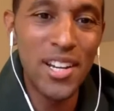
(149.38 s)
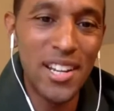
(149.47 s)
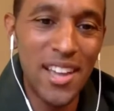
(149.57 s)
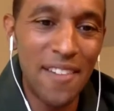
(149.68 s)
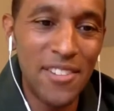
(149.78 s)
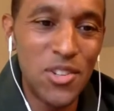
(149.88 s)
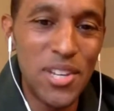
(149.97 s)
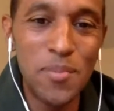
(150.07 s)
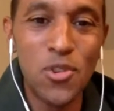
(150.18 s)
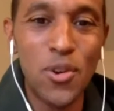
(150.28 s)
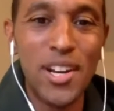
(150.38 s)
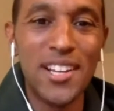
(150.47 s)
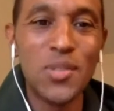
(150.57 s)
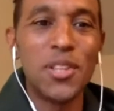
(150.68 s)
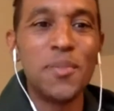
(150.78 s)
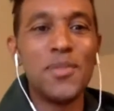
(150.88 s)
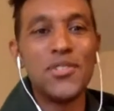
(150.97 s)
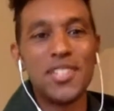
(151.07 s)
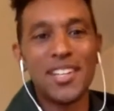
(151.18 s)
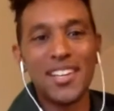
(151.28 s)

having you keep joining us with the music.